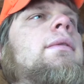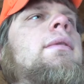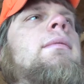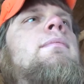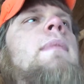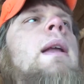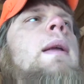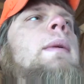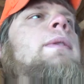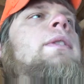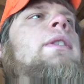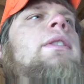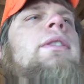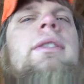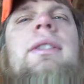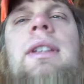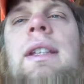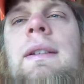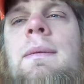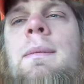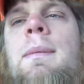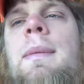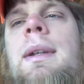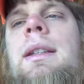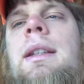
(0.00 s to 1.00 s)
maybe just
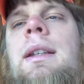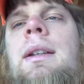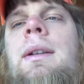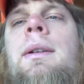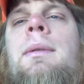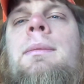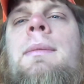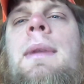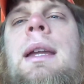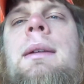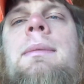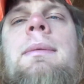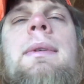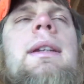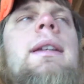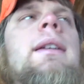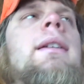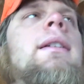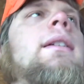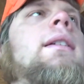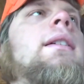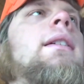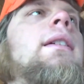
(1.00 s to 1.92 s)
leave them in here maybe.